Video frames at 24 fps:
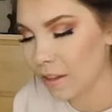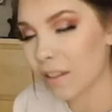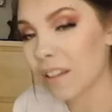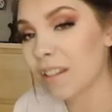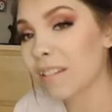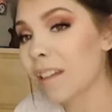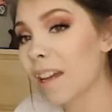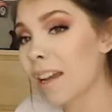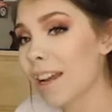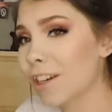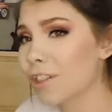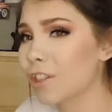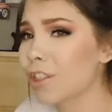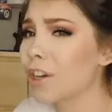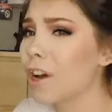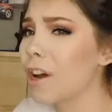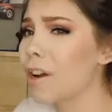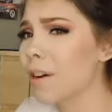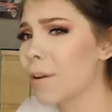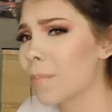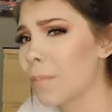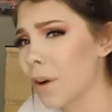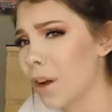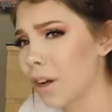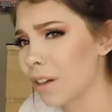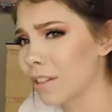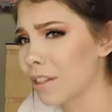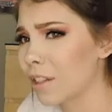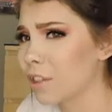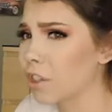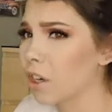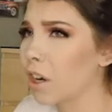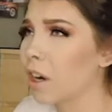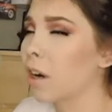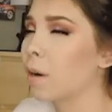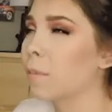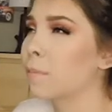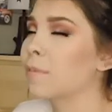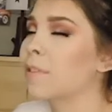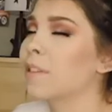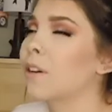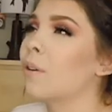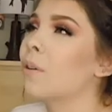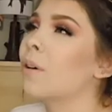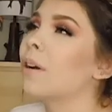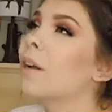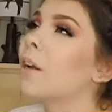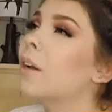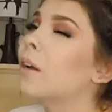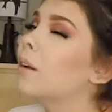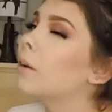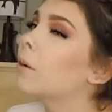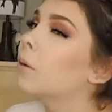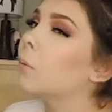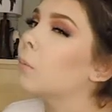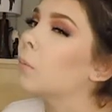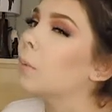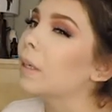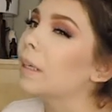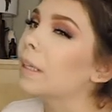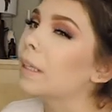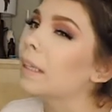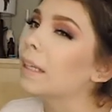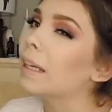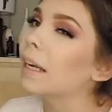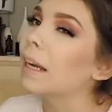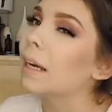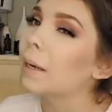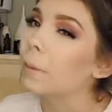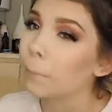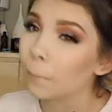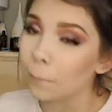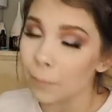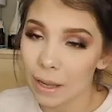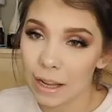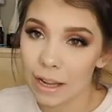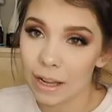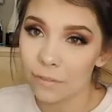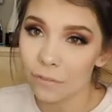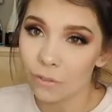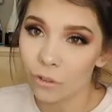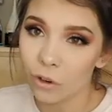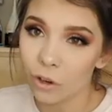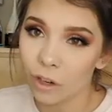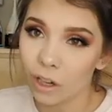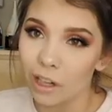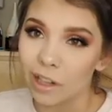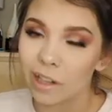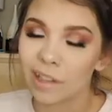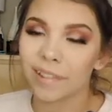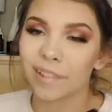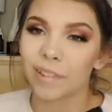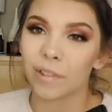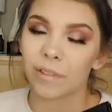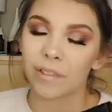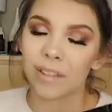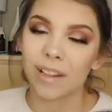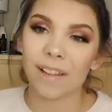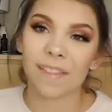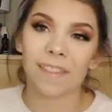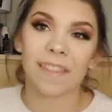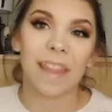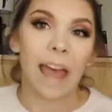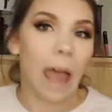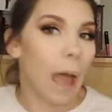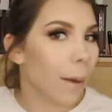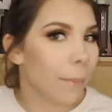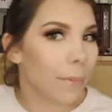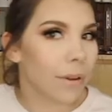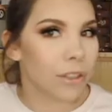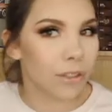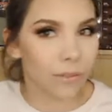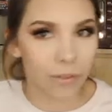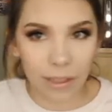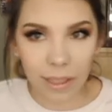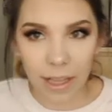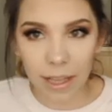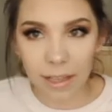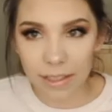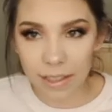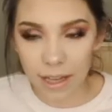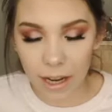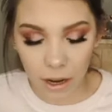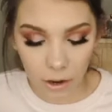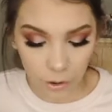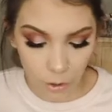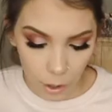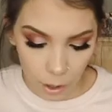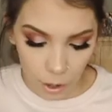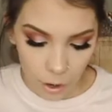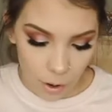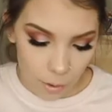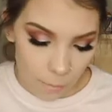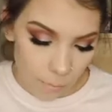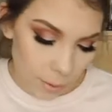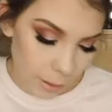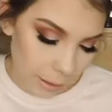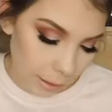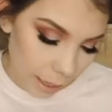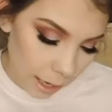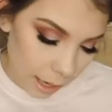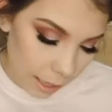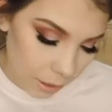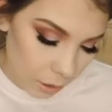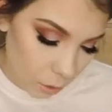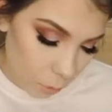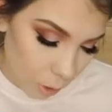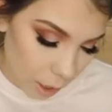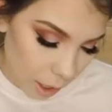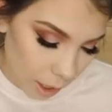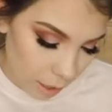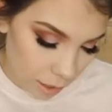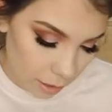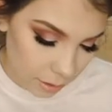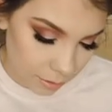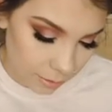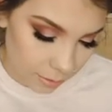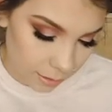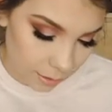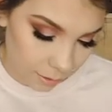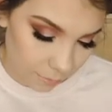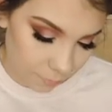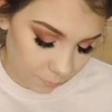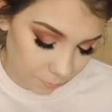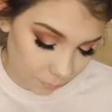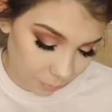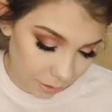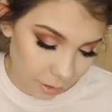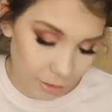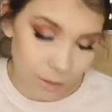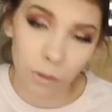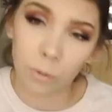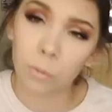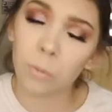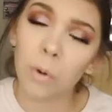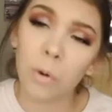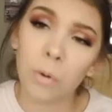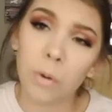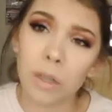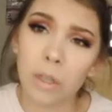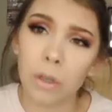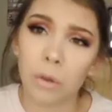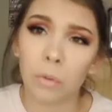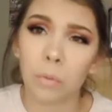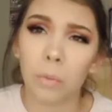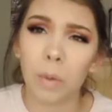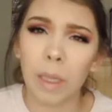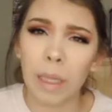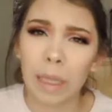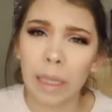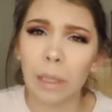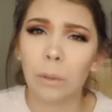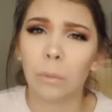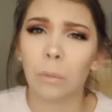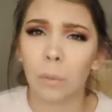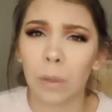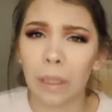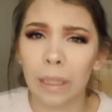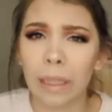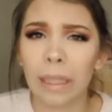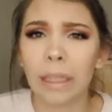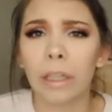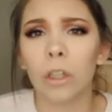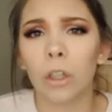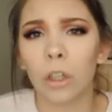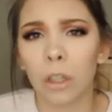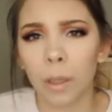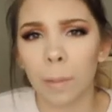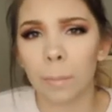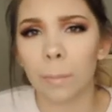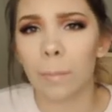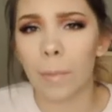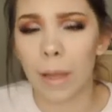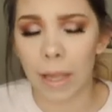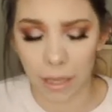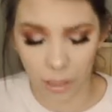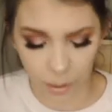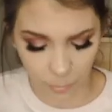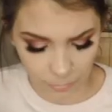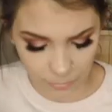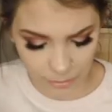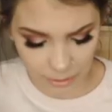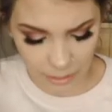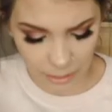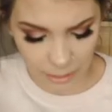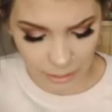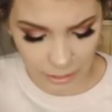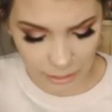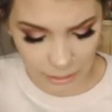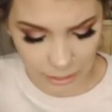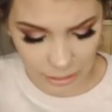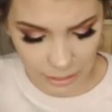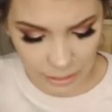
I actually got in a BoxyCharm, so really I didn't pay for it, so it's not that much of a letdown, but it kind of was, because it ruined a really good makeup day.